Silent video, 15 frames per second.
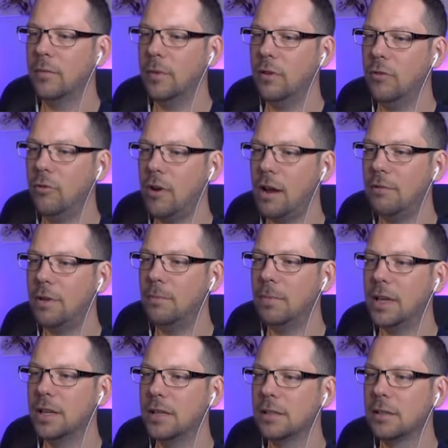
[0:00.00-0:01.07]
than drowning,
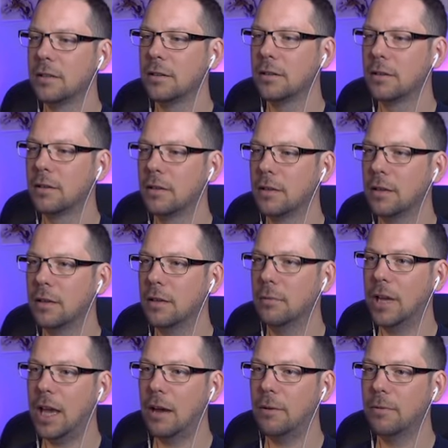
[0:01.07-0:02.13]
please. There
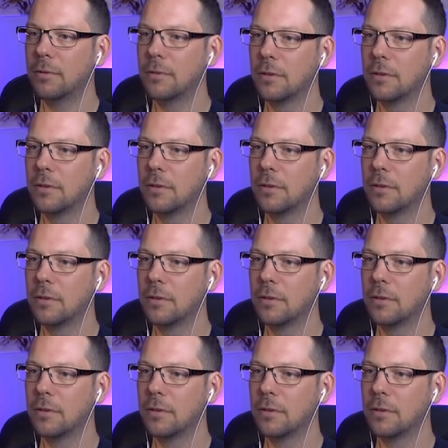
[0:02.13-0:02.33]
we go.